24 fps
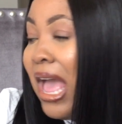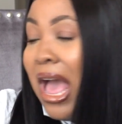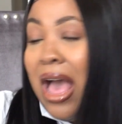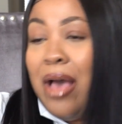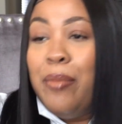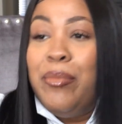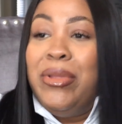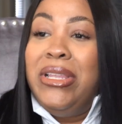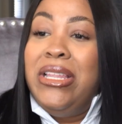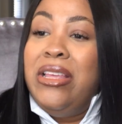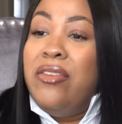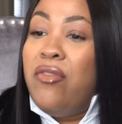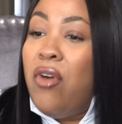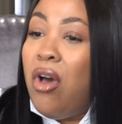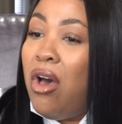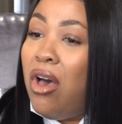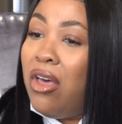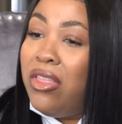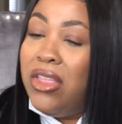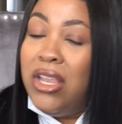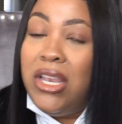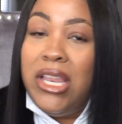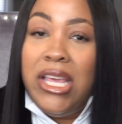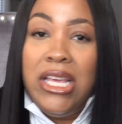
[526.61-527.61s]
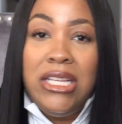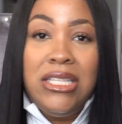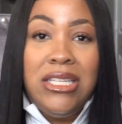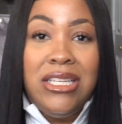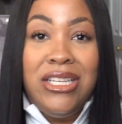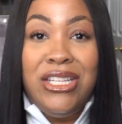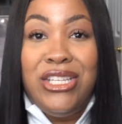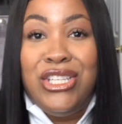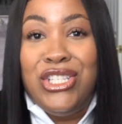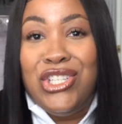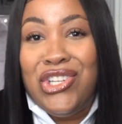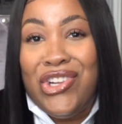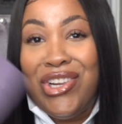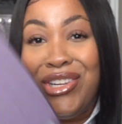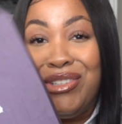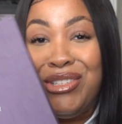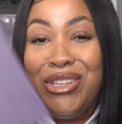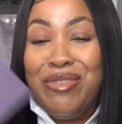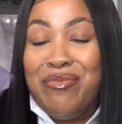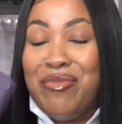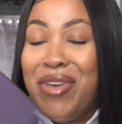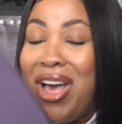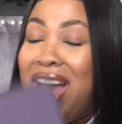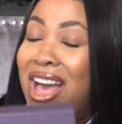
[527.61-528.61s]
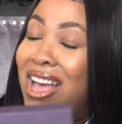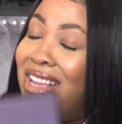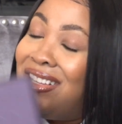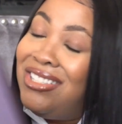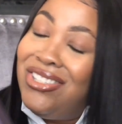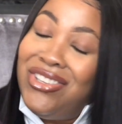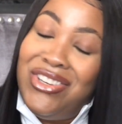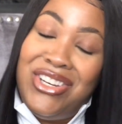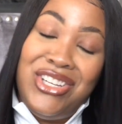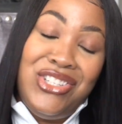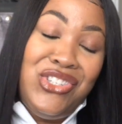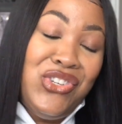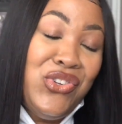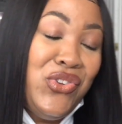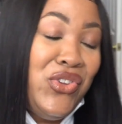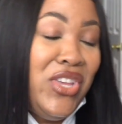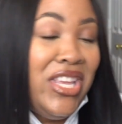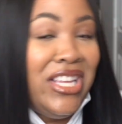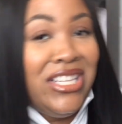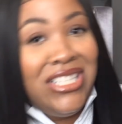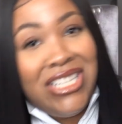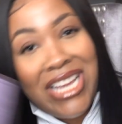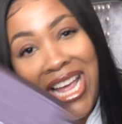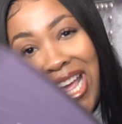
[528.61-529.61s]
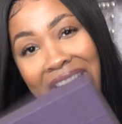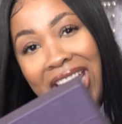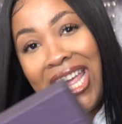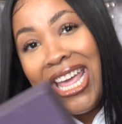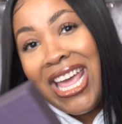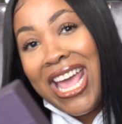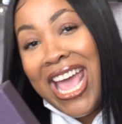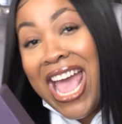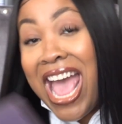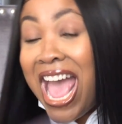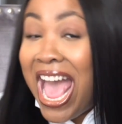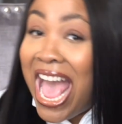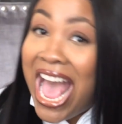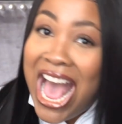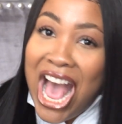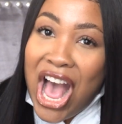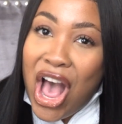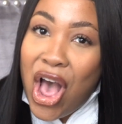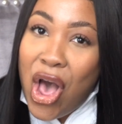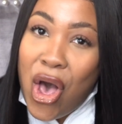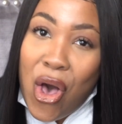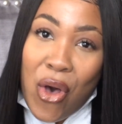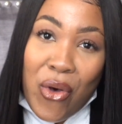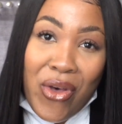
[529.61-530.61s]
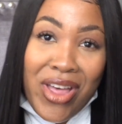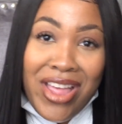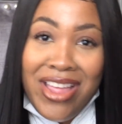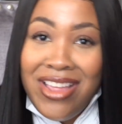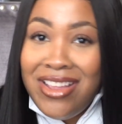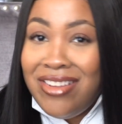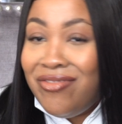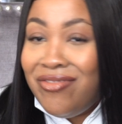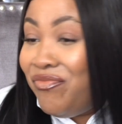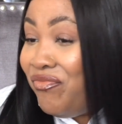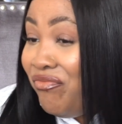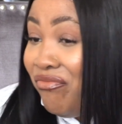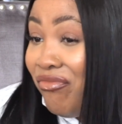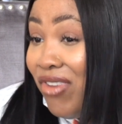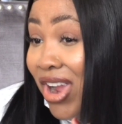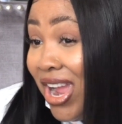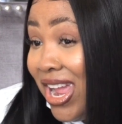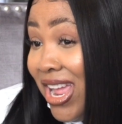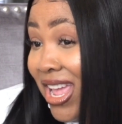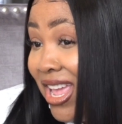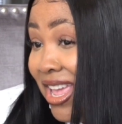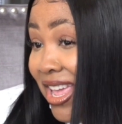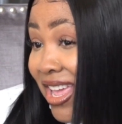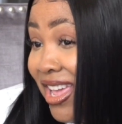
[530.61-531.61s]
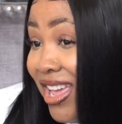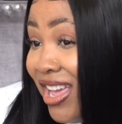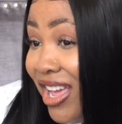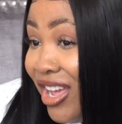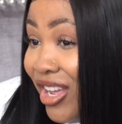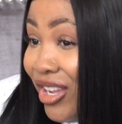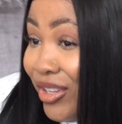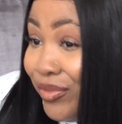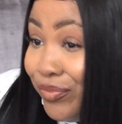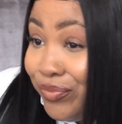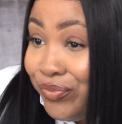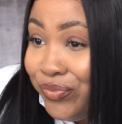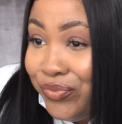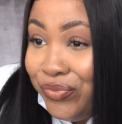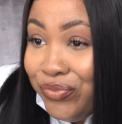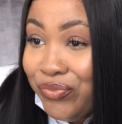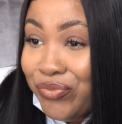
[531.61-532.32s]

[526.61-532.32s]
I'm gonna leave all the links in the description box so that you can check it out right here.